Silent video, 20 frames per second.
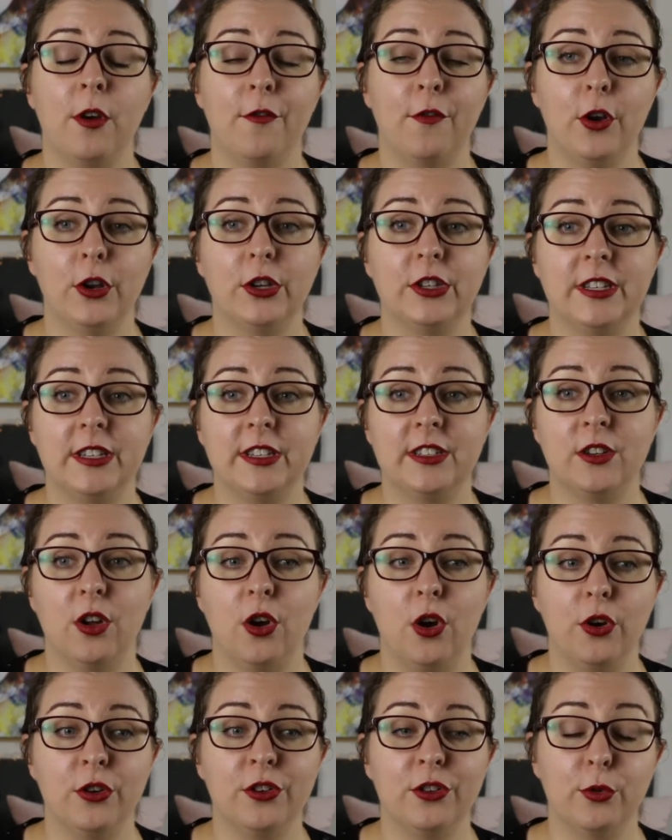focuses
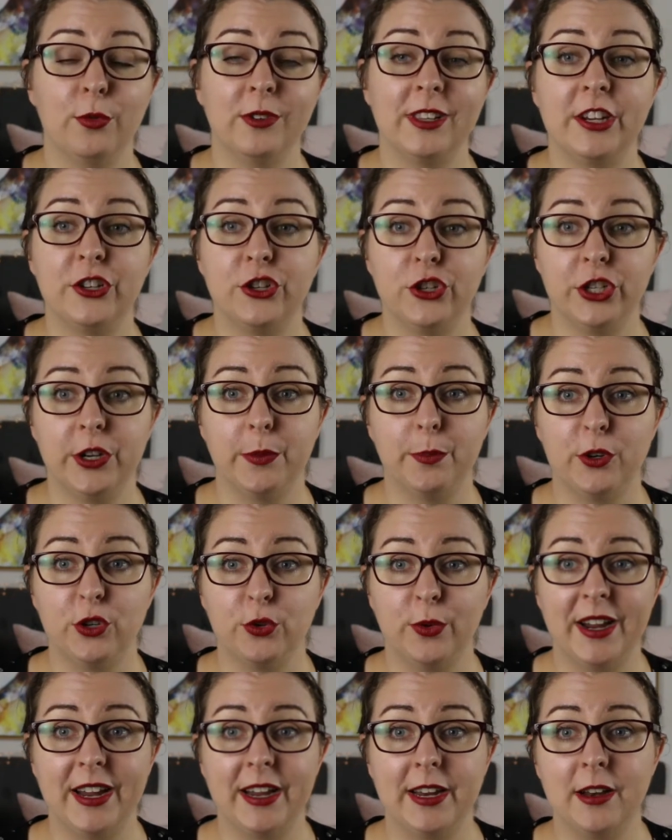on the relationship
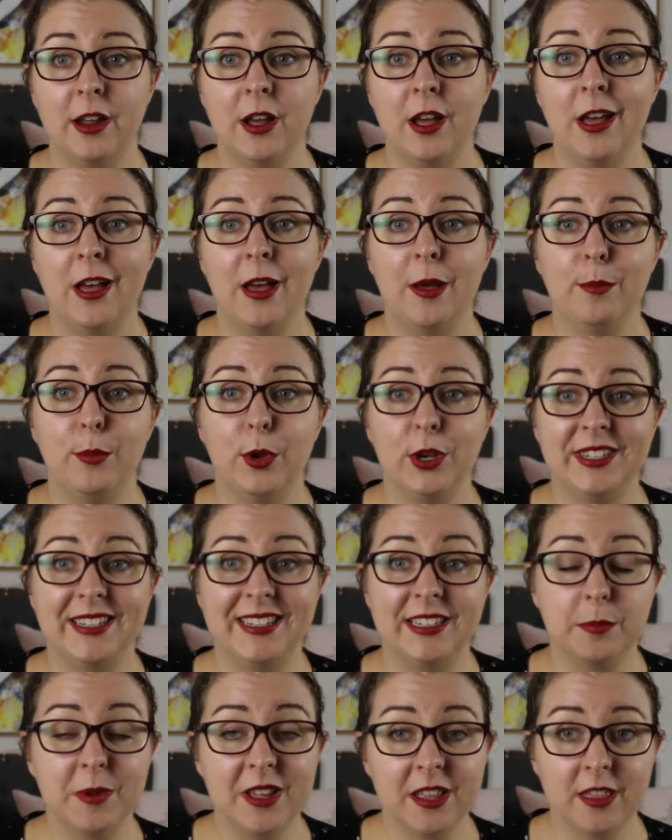between Mercy
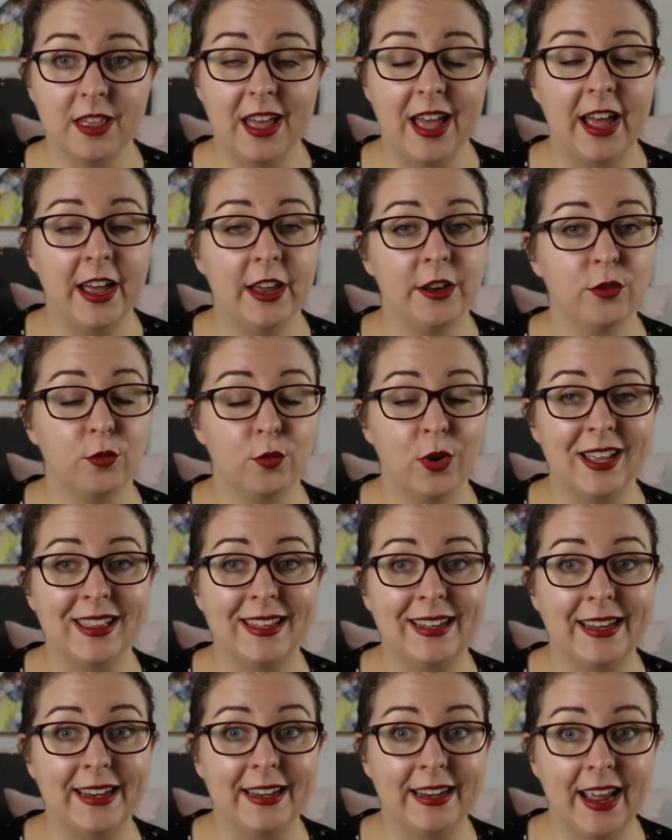Smith and Riley
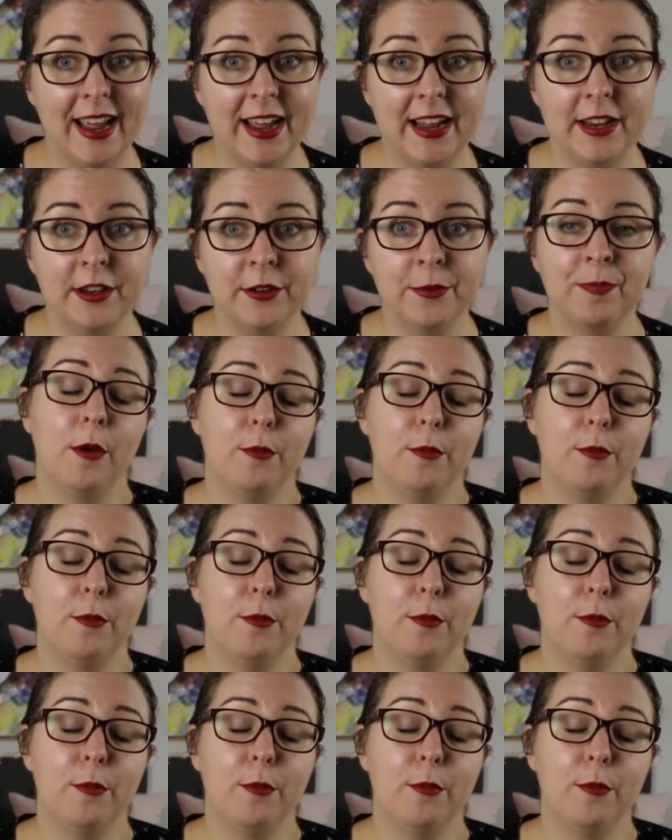Kincaid.